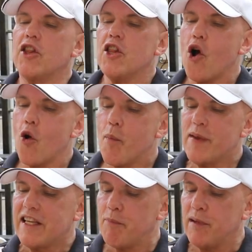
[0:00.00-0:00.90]
No,
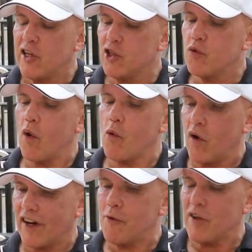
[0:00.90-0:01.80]
because
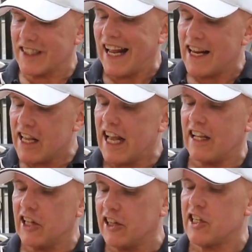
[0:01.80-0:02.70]
what it was, and
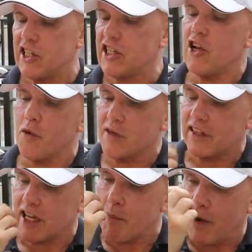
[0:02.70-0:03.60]
this is the only
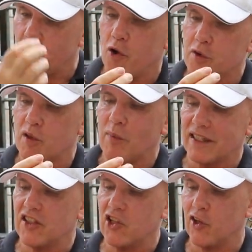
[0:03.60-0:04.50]
thing about going to
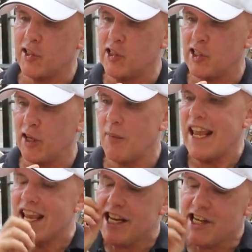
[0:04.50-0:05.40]
Master Toddy's gym,
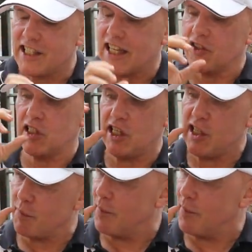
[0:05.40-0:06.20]
he still sees